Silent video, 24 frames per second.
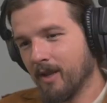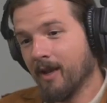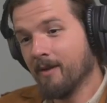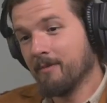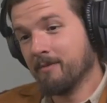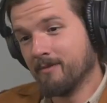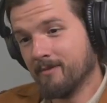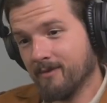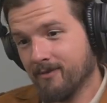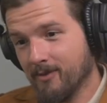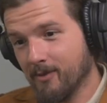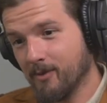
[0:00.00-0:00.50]

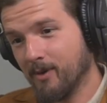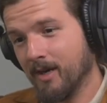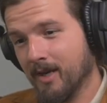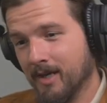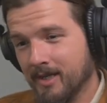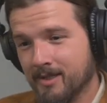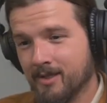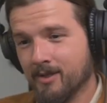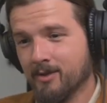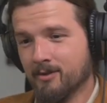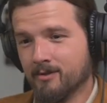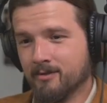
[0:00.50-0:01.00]
up if you
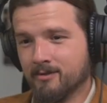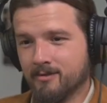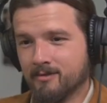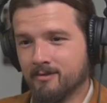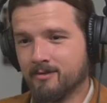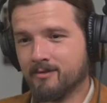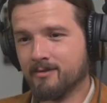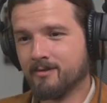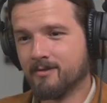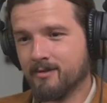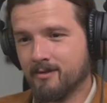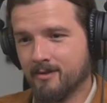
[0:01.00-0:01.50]
wanted to?
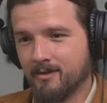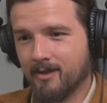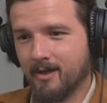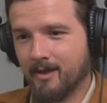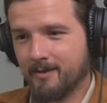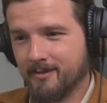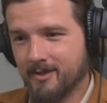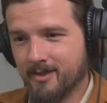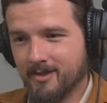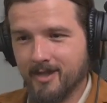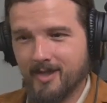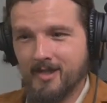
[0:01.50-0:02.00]

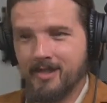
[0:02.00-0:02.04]
I'm just